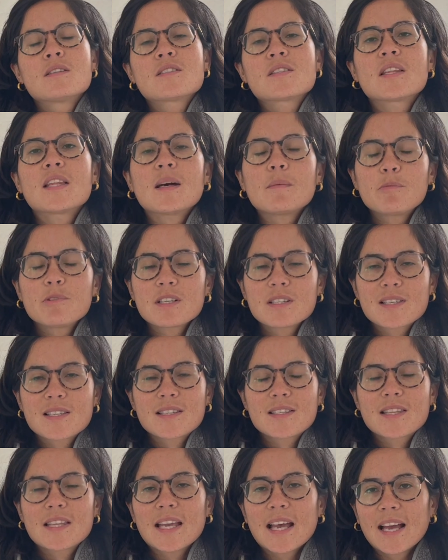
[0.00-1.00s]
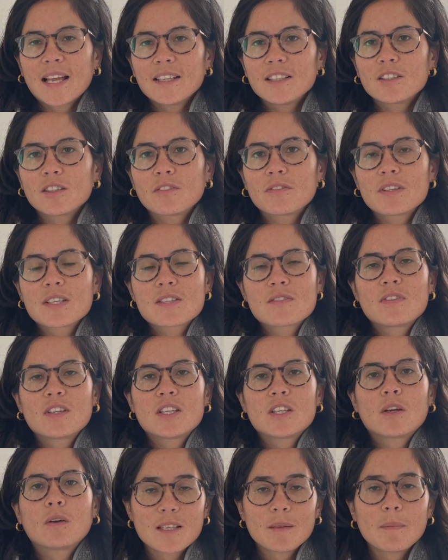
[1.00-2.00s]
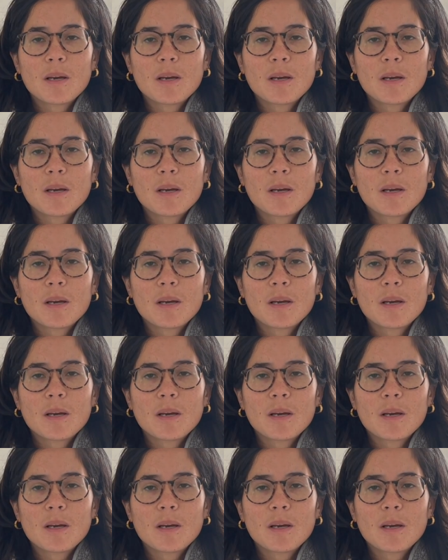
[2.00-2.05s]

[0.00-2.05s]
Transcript: So that brings us to the end of this video.